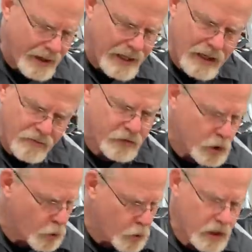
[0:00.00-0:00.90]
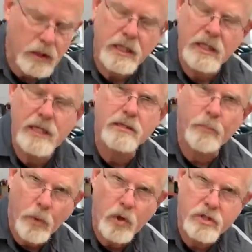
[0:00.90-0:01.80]
at if you really need
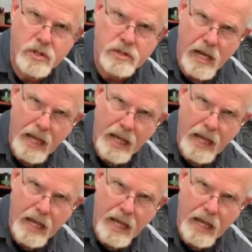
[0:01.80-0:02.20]
to purchase